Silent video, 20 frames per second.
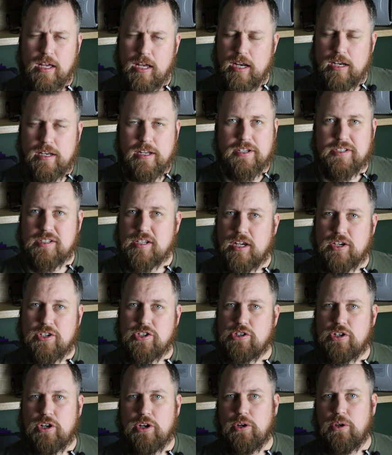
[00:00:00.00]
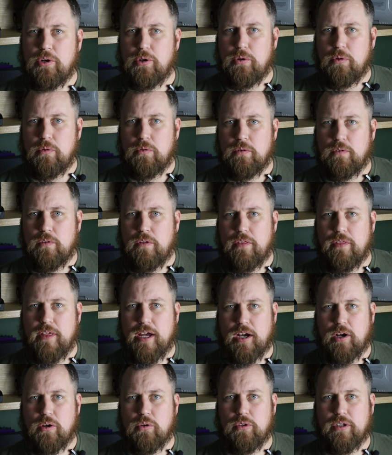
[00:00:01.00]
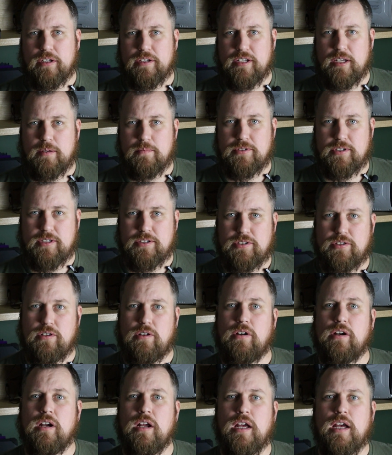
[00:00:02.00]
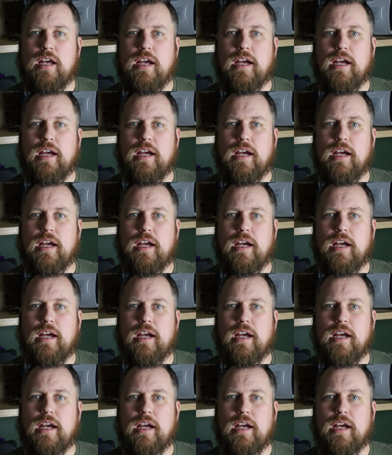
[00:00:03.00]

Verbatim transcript: it does not show that coolant temp sensor